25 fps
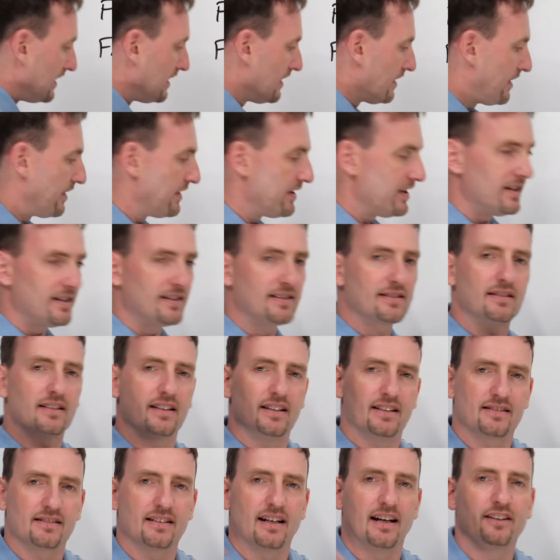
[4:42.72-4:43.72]
This
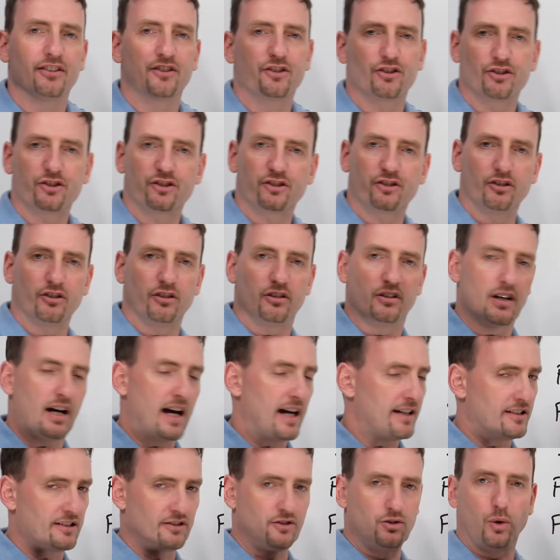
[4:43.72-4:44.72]
is understood.
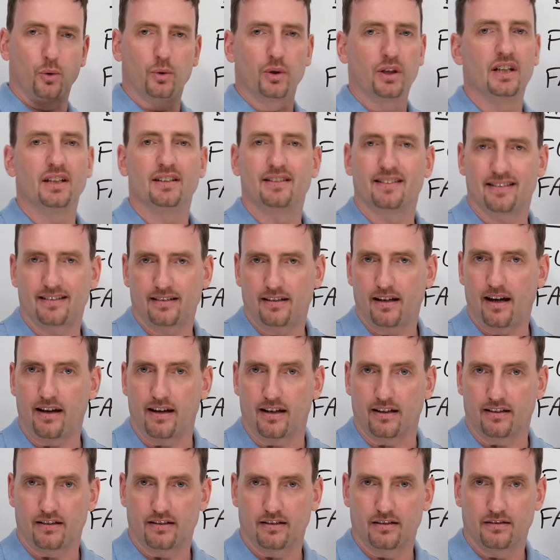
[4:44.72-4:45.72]
I just don't need to say
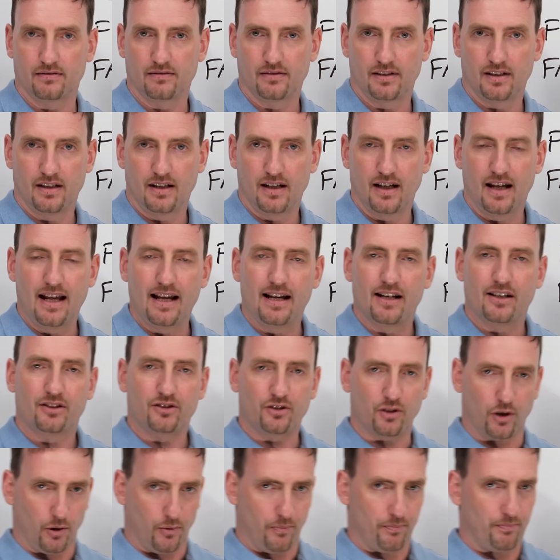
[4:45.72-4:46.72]
it.
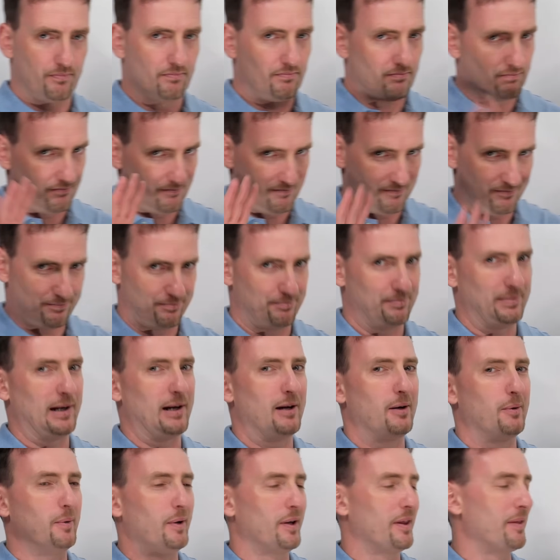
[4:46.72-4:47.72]
So,
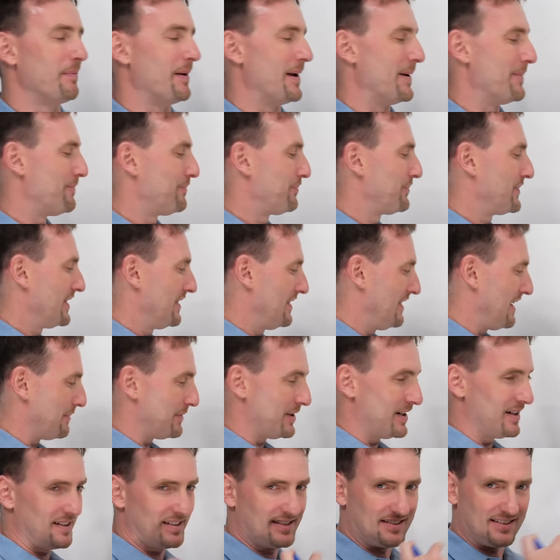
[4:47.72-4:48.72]
bear with me. I'm
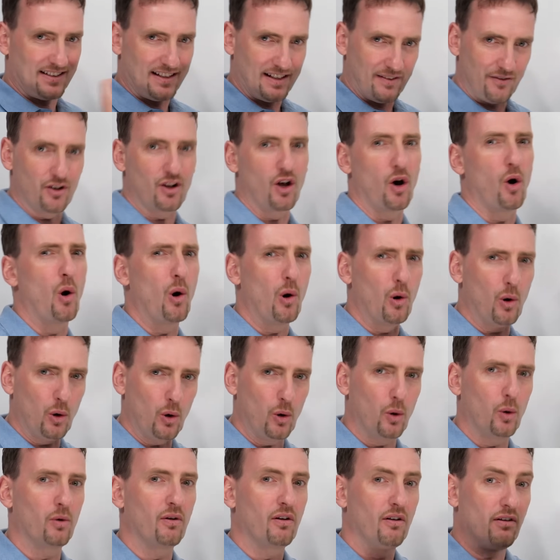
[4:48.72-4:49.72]
going to give you the
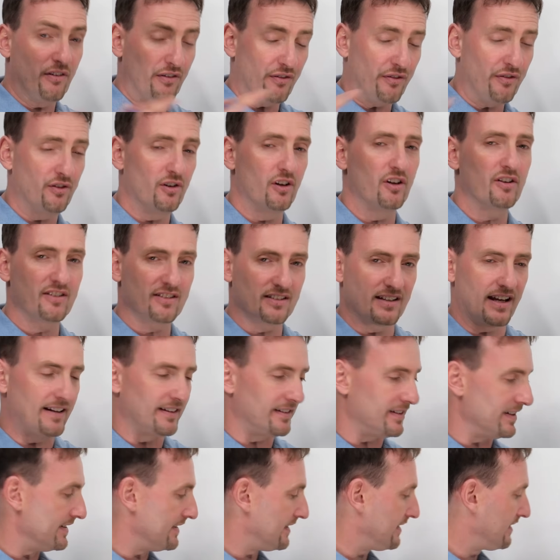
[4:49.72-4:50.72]
whole full
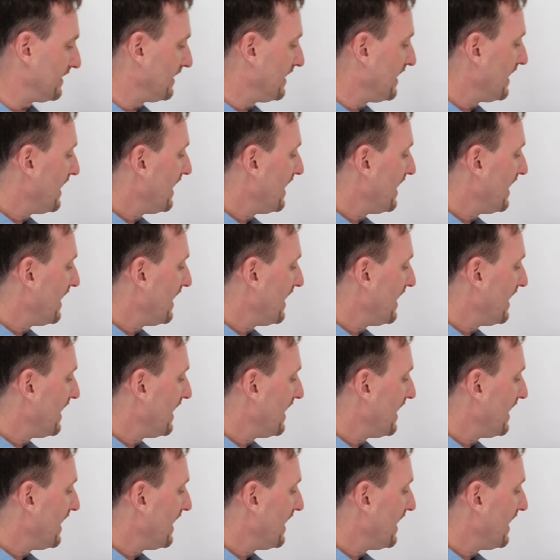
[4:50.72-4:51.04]
sentence.